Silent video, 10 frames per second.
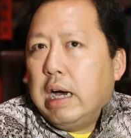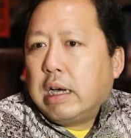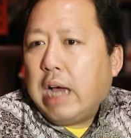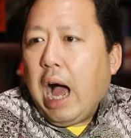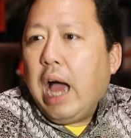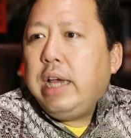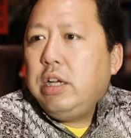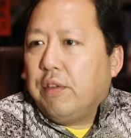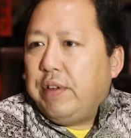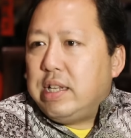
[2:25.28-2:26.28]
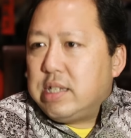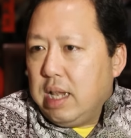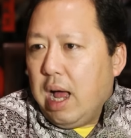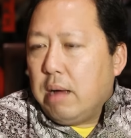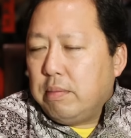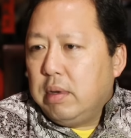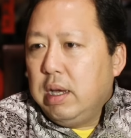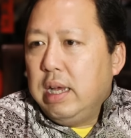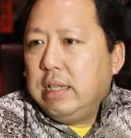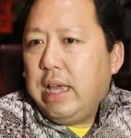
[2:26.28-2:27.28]
a kind of Islam
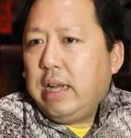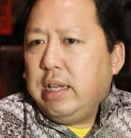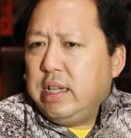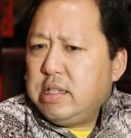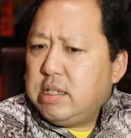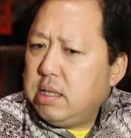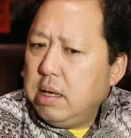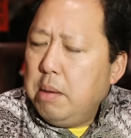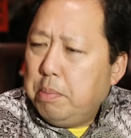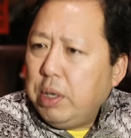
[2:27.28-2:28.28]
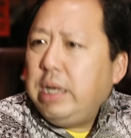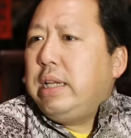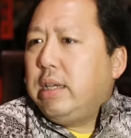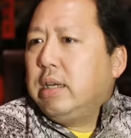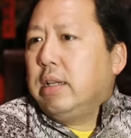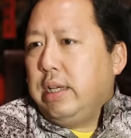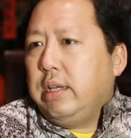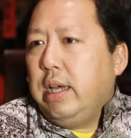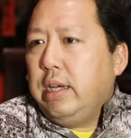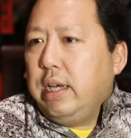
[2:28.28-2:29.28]
that is political
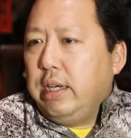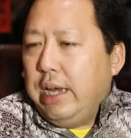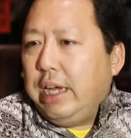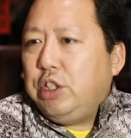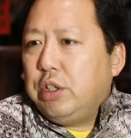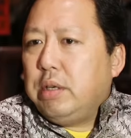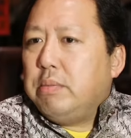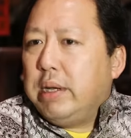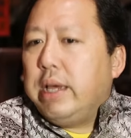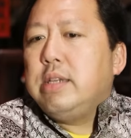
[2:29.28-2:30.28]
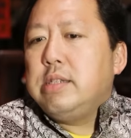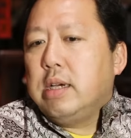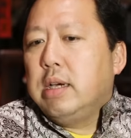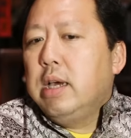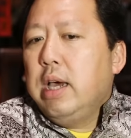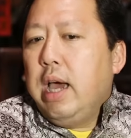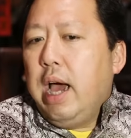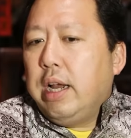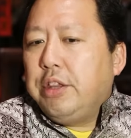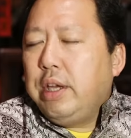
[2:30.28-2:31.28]
in nature in Malaysia.
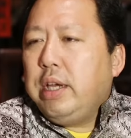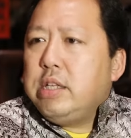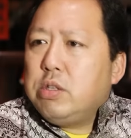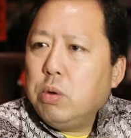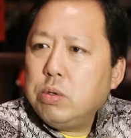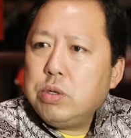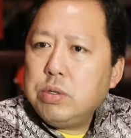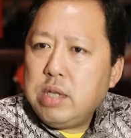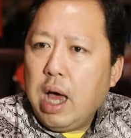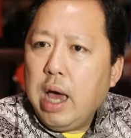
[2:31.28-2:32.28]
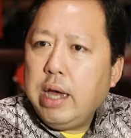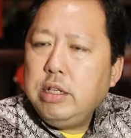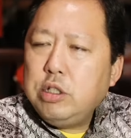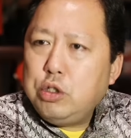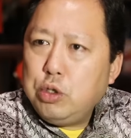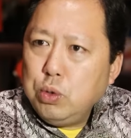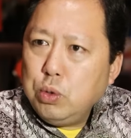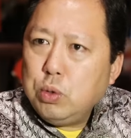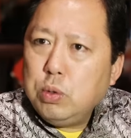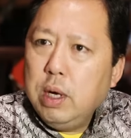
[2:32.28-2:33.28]
And I think it's also tied
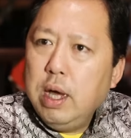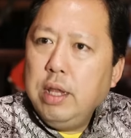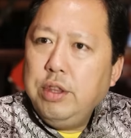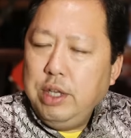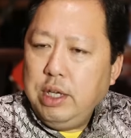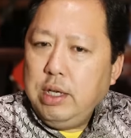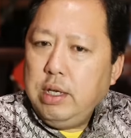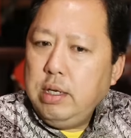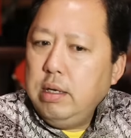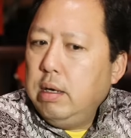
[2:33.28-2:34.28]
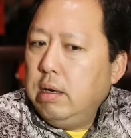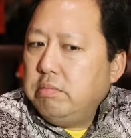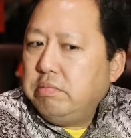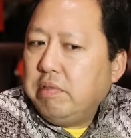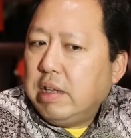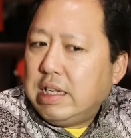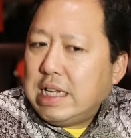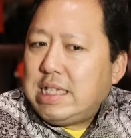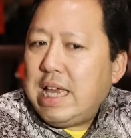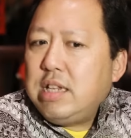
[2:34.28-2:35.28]
to the
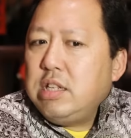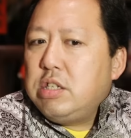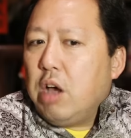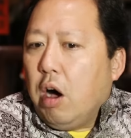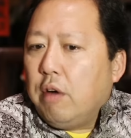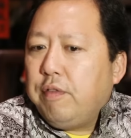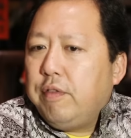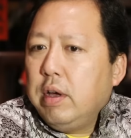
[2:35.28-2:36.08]
sense of